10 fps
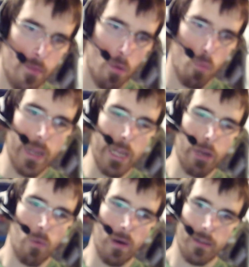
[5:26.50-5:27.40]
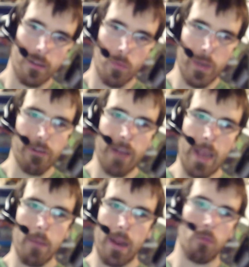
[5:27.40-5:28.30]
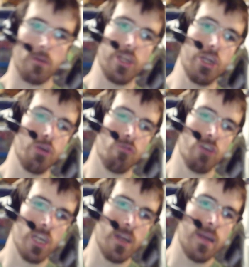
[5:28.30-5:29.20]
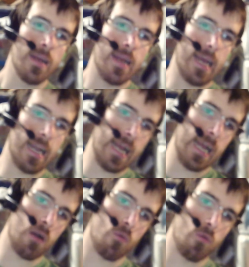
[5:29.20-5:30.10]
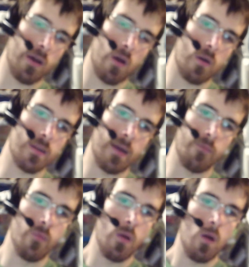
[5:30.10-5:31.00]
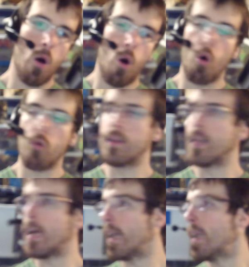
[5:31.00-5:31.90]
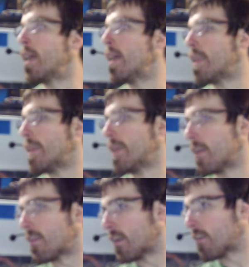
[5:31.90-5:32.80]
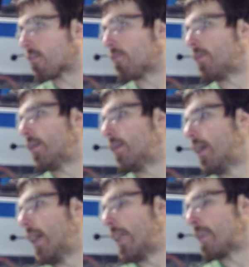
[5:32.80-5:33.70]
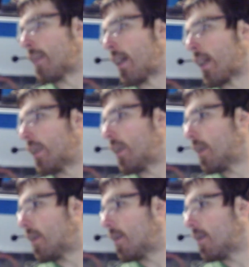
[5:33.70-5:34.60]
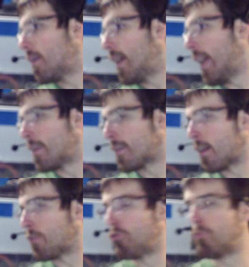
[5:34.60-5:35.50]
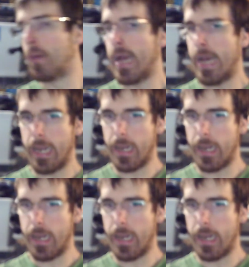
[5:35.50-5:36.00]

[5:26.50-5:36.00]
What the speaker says: Wii U was. The Wii U gamepad was huge, and I had a really hard time holding that. This system, it's not too bad.